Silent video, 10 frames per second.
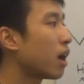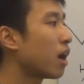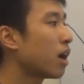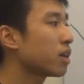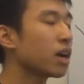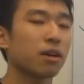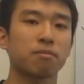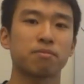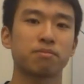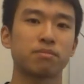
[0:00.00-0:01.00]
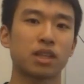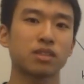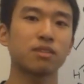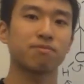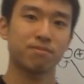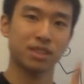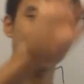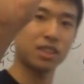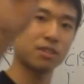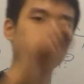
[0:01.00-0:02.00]
Uh, yeah, that's it.
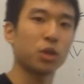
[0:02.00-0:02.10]
See ya.